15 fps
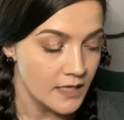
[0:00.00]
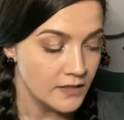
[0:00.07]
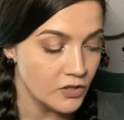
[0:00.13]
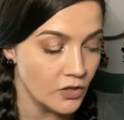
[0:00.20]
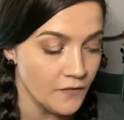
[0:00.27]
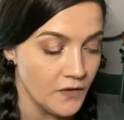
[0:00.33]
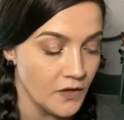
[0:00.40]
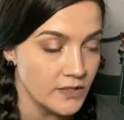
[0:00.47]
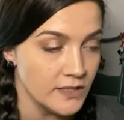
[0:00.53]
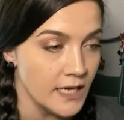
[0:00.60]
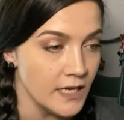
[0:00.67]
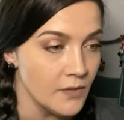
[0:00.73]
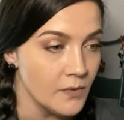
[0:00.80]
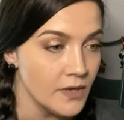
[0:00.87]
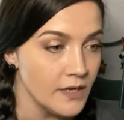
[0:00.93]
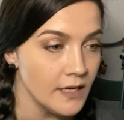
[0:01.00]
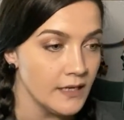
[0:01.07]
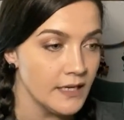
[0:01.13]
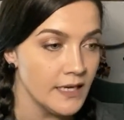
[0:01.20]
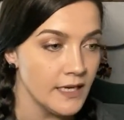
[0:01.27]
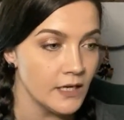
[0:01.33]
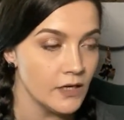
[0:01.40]
So if there's anyone
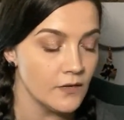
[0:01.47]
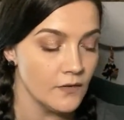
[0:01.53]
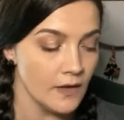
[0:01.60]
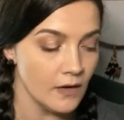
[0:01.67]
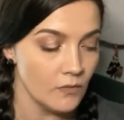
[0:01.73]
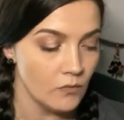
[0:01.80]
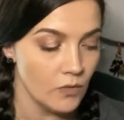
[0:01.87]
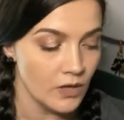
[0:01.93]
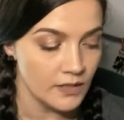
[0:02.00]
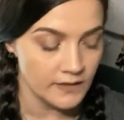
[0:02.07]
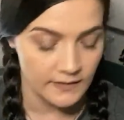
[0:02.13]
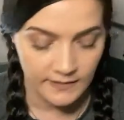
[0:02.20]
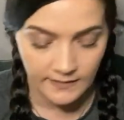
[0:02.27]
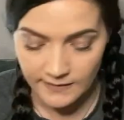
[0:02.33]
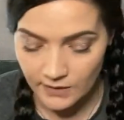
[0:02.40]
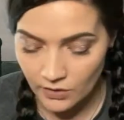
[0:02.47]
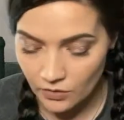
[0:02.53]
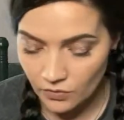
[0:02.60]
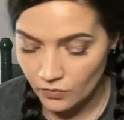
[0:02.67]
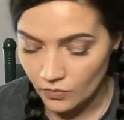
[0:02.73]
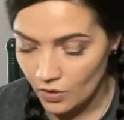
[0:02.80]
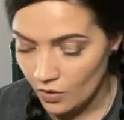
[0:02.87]
in here that wants
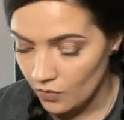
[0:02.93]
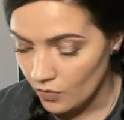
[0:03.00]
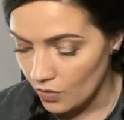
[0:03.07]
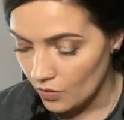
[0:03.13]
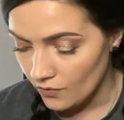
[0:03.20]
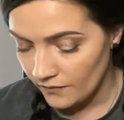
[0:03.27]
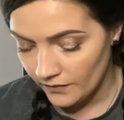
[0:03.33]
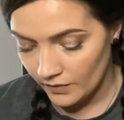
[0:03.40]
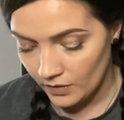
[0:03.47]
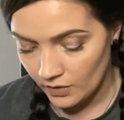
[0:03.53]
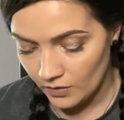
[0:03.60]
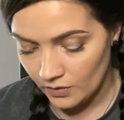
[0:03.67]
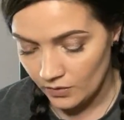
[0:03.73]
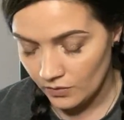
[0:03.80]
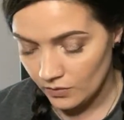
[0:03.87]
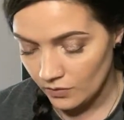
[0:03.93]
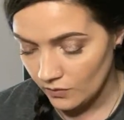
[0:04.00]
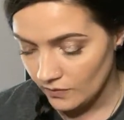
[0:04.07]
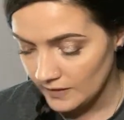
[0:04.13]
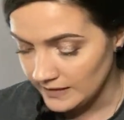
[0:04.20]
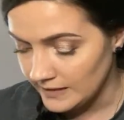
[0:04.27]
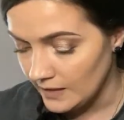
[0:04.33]
to go over
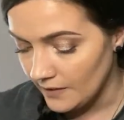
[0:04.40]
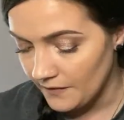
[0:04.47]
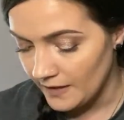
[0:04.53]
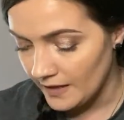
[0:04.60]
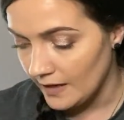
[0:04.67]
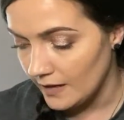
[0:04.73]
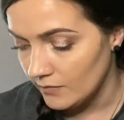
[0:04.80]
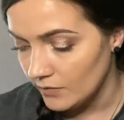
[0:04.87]
the stuff that,